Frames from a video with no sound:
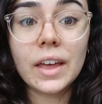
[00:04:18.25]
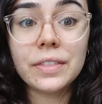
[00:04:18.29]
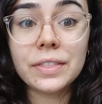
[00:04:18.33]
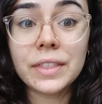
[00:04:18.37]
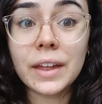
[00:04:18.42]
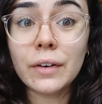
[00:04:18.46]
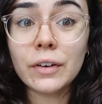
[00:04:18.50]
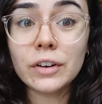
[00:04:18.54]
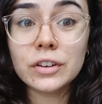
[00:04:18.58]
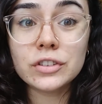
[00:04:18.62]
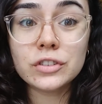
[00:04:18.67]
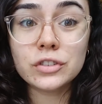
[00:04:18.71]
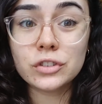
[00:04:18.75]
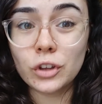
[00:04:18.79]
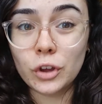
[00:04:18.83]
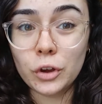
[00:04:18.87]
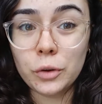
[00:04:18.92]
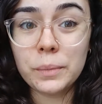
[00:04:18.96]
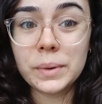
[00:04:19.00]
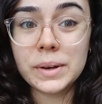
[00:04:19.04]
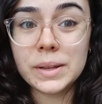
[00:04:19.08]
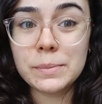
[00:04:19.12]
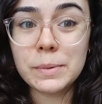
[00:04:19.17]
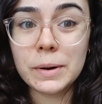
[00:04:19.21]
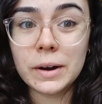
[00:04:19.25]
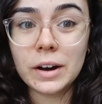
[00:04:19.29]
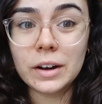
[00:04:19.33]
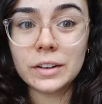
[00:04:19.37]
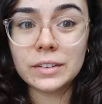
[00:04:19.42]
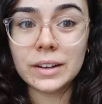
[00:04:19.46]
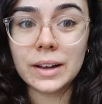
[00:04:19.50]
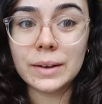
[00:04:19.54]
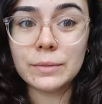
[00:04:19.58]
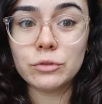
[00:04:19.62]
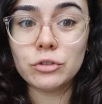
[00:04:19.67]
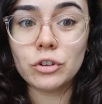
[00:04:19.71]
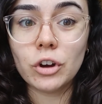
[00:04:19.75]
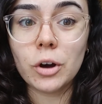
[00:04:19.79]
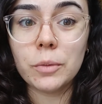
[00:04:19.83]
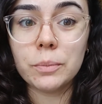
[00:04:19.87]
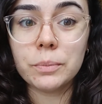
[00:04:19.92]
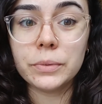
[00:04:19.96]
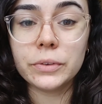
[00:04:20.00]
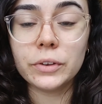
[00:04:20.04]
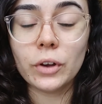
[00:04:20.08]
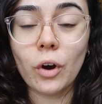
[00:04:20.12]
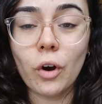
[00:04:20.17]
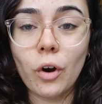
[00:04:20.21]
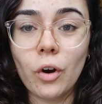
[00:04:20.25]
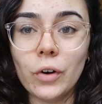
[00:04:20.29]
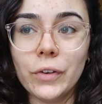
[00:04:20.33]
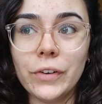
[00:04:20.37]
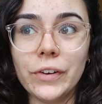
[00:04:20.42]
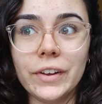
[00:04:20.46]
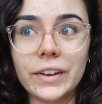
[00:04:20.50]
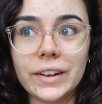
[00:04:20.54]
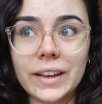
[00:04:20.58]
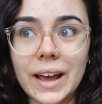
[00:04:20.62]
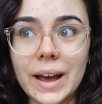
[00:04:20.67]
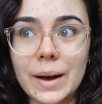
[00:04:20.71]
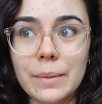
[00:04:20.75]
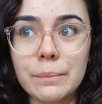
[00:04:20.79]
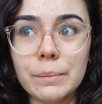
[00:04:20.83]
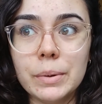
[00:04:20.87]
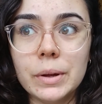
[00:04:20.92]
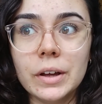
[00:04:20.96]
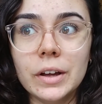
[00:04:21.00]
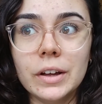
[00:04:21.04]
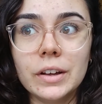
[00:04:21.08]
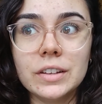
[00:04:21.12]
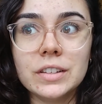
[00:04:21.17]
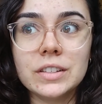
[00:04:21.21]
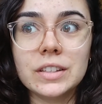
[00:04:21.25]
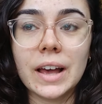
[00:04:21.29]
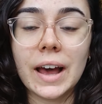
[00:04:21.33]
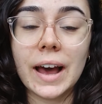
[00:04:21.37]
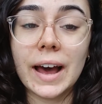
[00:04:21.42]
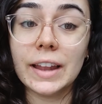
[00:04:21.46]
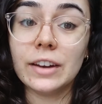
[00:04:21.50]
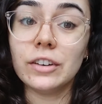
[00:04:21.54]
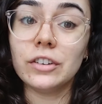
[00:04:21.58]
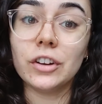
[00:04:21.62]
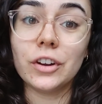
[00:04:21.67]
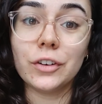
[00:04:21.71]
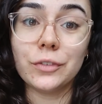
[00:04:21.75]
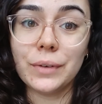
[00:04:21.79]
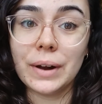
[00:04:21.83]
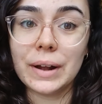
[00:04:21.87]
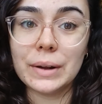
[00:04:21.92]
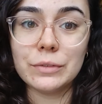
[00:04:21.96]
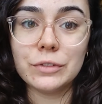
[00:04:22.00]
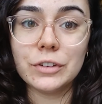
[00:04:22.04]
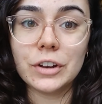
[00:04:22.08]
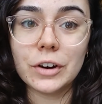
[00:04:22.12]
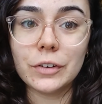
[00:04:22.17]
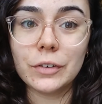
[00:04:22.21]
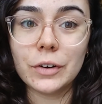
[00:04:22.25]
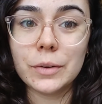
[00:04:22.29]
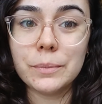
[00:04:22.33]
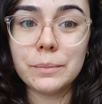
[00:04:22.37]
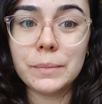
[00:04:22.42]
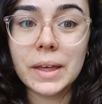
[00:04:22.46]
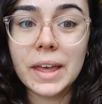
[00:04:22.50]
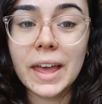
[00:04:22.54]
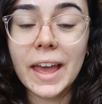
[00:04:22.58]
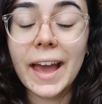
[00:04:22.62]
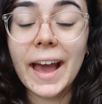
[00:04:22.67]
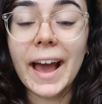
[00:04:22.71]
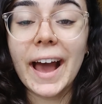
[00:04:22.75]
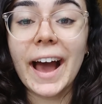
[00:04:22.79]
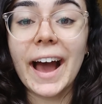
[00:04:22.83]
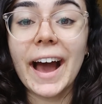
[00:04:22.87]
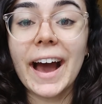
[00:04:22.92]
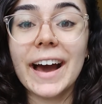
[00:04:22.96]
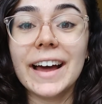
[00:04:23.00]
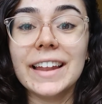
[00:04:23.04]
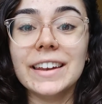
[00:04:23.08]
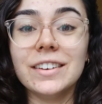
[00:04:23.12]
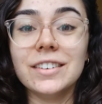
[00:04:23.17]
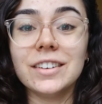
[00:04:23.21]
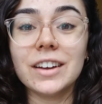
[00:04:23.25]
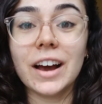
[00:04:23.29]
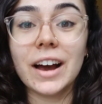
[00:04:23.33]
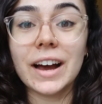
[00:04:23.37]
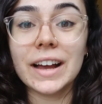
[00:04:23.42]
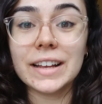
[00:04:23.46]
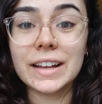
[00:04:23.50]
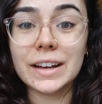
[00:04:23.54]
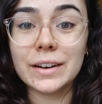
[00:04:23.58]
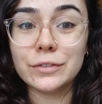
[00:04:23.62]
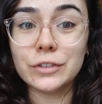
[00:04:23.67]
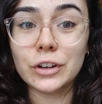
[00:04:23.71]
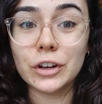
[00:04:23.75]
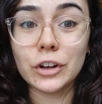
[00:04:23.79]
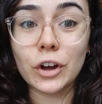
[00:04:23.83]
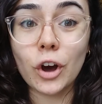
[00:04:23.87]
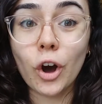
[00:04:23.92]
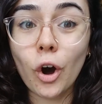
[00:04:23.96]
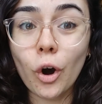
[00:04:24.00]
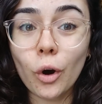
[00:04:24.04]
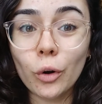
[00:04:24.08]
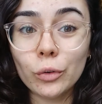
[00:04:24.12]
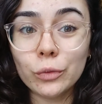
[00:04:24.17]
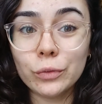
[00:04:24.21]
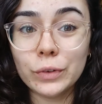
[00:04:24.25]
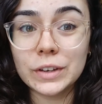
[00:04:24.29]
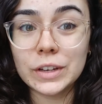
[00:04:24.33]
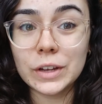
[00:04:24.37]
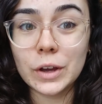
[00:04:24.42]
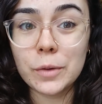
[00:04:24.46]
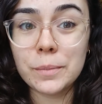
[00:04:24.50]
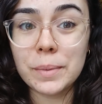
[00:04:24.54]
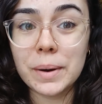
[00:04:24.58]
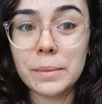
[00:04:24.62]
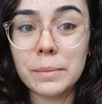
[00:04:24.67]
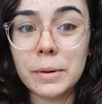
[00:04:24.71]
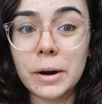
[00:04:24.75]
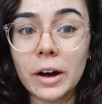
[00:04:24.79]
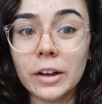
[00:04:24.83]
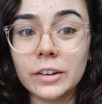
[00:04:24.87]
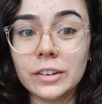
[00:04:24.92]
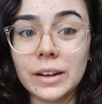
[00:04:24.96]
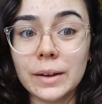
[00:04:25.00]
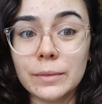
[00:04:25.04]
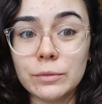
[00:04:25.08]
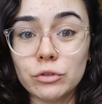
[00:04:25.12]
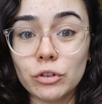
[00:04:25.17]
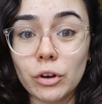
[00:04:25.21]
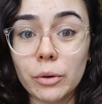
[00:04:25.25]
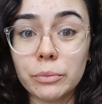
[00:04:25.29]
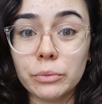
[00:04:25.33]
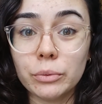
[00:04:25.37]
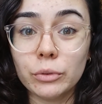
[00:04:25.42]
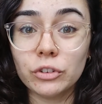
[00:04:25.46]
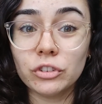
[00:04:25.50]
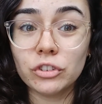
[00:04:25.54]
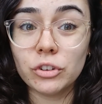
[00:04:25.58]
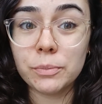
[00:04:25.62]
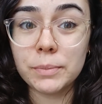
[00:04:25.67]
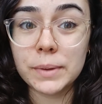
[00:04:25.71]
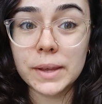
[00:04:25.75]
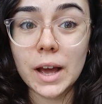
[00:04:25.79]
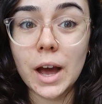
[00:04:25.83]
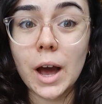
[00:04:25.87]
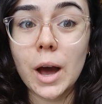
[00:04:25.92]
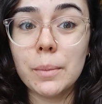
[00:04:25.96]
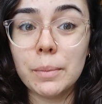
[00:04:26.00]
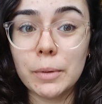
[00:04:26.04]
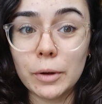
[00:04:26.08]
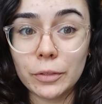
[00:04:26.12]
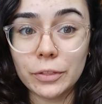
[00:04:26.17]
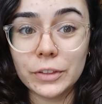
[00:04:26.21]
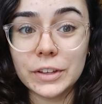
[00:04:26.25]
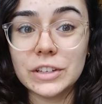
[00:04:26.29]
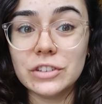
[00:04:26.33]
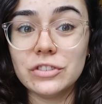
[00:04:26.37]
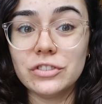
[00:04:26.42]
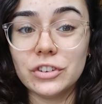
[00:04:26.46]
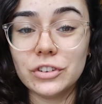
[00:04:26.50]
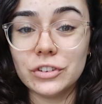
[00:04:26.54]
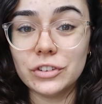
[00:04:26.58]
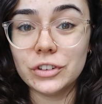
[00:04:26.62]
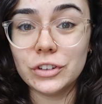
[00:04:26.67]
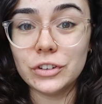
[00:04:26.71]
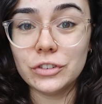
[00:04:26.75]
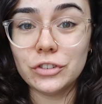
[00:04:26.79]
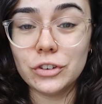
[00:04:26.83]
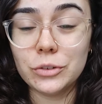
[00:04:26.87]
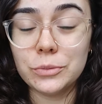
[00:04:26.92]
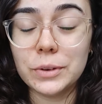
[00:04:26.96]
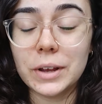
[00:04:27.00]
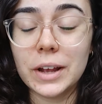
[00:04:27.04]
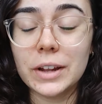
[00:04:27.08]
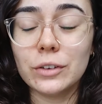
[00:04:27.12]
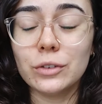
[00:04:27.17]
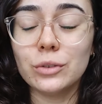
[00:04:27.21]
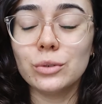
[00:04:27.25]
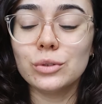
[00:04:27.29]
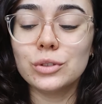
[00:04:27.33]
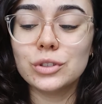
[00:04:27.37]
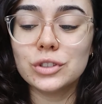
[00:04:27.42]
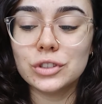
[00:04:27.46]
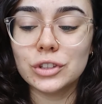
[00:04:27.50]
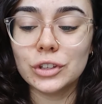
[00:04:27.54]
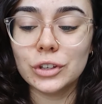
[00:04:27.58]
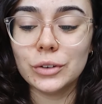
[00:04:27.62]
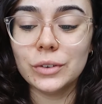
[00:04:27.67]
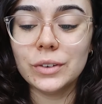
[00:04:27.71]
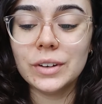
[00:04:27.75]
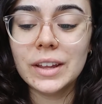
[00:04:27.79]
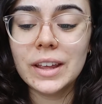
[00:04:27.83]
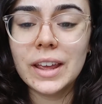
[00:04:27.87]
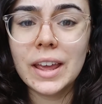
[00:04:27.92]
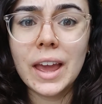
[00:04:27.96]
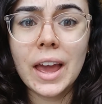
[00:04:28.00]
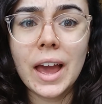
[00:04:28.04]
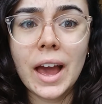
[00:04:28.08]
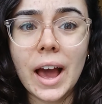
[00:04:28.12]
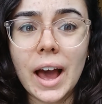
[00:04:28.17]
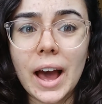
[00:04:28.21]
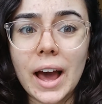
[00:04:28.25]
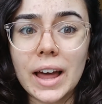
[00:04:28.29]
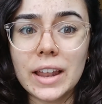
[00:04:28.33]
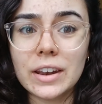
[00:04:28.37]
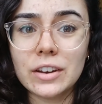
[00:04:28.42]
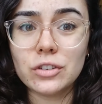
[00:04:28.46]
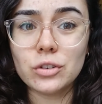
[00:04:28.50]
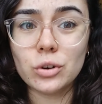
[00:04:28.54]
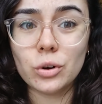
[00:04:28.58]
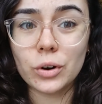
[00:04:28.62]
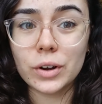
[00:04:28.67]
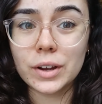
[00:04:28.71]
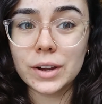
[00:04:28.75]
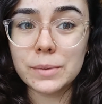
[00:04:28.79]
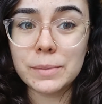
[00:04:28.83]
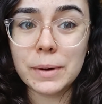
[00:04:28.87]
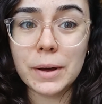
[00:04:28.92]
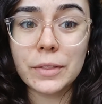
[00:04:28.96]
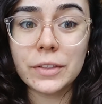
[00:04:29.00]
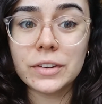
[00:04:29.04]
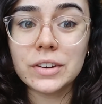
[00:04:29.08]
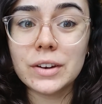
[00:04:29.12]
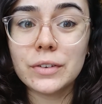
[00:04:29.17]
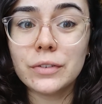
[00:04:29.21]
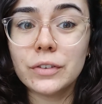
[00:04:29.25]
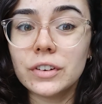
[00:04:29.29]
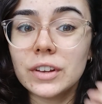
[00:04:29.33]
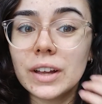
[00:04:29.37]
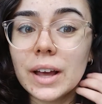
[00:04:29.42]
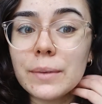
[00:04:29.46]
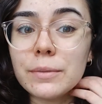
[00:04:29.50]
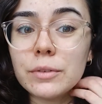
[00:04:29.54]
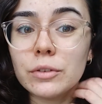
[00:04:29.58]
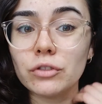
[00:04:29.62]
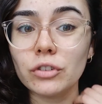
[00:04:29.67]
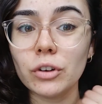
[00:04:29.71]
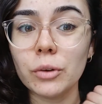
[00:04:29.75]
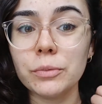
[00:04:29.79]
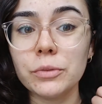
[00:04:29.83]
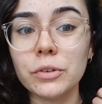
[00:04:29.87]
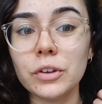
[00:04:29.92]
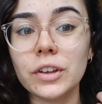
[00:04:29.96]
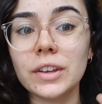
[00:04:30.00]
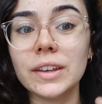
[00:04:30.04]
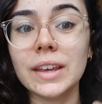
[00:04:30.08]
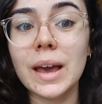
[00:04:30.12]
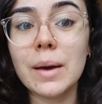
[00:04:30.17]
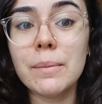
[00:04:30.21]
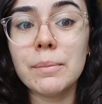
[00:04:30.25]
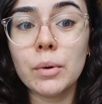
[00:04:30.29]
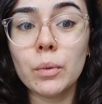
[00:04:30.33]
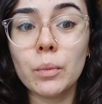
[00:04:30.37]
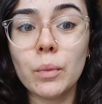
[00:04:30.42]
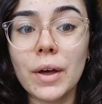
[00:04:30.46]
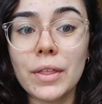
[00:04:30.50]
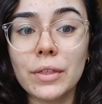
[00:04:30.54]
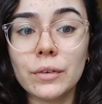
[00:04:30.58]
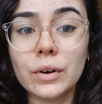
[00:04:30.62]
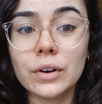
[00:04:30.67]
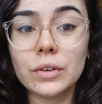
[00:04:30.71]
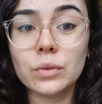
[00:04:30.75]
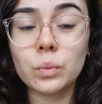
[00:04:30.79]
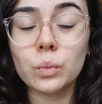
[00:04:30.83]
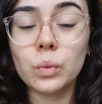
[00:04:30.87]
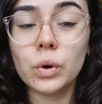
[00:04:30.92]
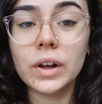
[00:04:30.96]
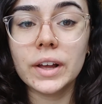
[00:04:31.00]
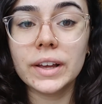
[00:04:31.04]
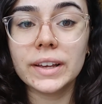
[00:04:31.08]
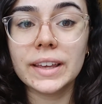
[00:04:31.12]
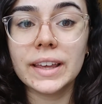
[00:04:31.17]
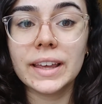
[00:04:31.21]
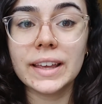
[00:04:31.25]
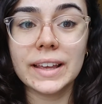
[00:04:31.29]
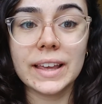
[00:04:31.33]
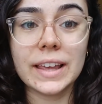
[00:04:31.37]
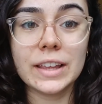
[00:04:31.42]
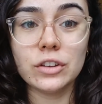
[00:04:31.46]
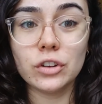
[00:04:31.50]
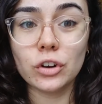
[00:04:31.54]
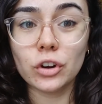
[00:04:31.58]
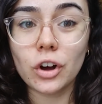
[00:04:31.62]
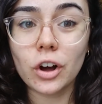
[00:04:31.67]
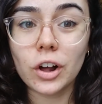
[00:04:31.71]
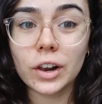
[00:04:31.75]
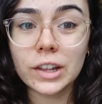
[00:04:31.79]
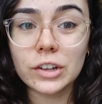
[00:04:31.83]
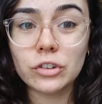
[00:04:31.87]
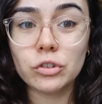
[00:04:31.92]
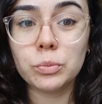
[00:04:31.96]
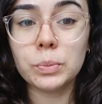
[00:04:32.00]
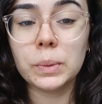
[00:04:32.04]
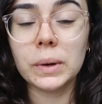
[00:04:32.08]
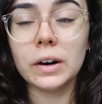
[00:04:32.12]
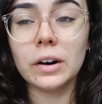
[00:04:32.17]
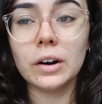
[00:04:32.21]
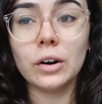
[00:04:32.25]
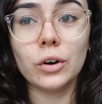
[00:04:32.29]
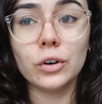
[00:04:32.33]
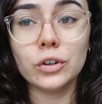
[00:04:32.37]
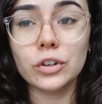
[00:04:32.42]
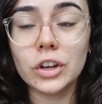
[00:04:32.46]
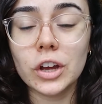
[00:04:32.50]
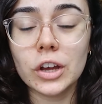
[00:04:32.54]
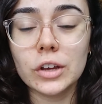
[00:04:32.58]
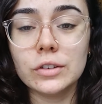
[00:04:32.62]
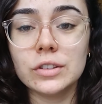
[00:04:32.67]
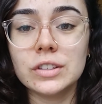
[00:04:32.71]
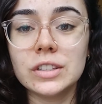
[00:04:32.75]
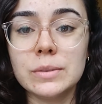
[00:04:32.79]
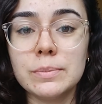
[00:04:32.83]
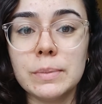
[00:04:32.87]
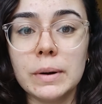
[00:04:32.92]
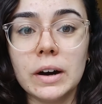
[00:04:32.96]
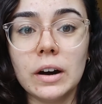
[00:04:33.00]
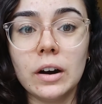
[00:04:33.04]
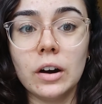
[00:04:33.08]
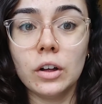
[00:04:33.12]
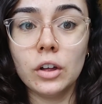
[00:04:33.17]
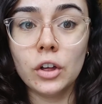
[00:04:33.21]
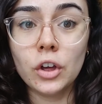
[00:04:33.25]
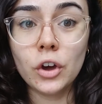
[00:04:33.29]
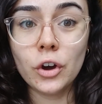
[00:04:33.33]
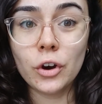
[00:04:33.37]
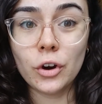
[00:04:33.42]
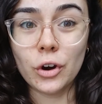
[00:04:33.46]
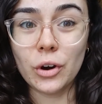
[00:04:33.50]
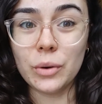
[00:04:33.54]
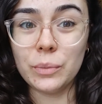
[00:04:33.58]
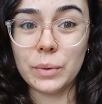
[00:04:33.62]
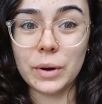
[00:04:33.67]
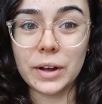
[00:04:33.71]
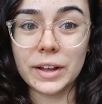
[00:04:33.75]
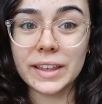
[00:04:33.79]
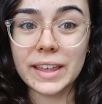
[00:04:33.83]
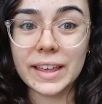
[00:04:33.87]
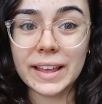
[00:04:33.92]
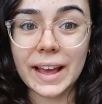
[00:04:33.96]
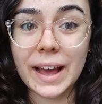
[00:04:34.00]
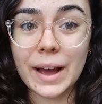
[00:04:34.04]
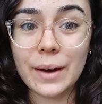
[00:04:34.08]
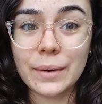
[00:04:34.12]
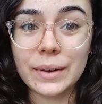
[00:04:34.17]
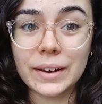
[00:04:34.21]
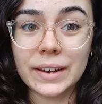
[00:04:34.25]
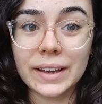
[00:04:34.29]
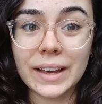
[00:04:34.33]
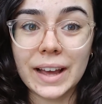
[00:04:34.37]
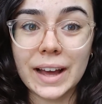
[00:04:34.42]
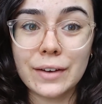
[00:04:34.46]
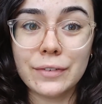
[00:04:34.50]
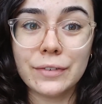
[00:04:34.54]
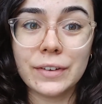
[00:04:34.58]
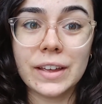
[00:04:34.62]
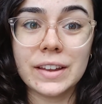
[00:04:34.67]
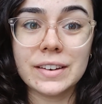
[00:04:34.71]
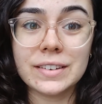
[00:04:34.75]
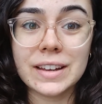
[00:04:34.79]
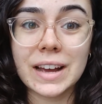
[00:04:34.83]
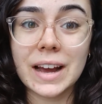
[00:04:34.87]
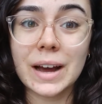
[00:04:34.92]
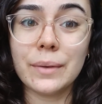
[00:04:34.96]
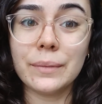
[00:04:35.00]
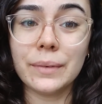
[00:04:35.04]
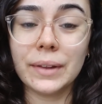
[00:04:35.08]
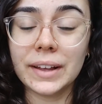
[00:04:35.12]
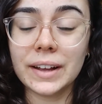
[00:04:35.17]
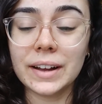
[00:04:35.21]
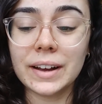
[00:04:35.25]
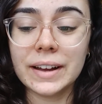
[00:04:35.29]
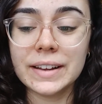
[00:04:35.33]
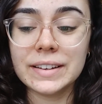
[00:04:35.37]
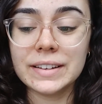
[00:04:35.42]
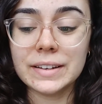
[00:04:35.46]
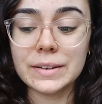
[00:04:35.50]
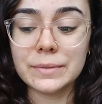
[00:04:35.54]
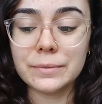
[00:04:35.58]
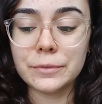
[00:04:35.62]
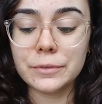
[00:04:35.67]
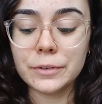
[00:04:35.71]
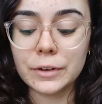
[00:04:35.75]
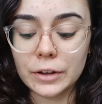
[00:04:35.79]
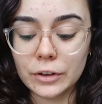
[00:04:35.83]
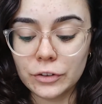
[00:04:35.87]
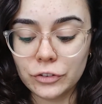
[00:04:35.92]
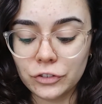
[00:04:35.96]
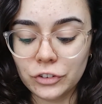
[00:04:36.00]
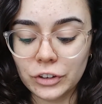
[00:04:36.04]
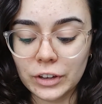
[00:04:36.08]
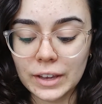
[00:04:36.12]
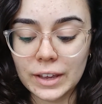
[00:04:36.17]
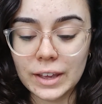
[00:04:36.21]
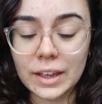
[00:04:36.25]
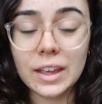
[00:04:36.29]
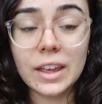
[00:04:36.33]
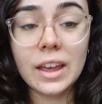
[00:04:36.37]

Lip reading: There are so many part-time jobs on campus and around Durham, and I have done a whole video about part-time jobs which should be up on the student YouTube channel soon, and talking about the different types of jobs you can get. But whether it's working in your college bar or toasty bar, or working out in a cafe in town like I did in first year,